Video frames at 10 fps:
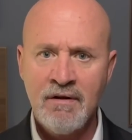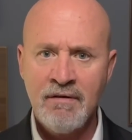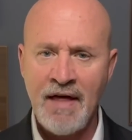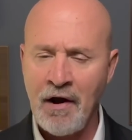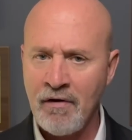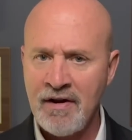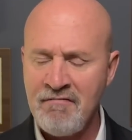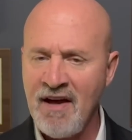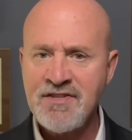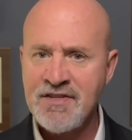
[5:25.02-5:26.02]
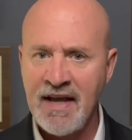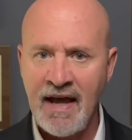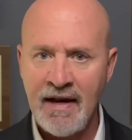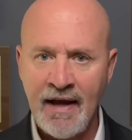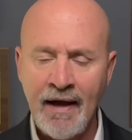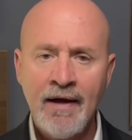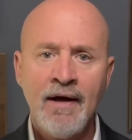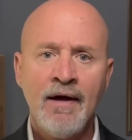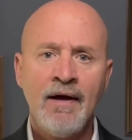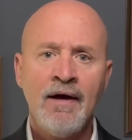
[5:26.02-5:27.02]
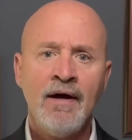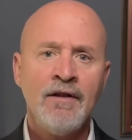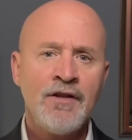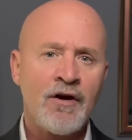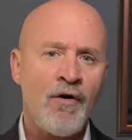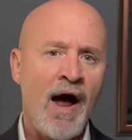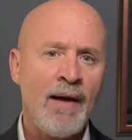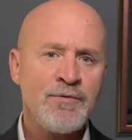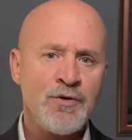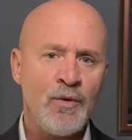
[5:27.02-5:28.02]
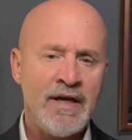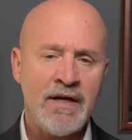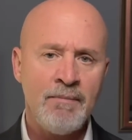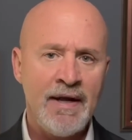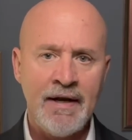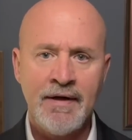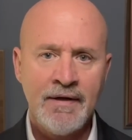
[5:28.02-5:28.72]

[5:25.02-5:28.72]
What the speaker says: that are investigating the crimes we committed.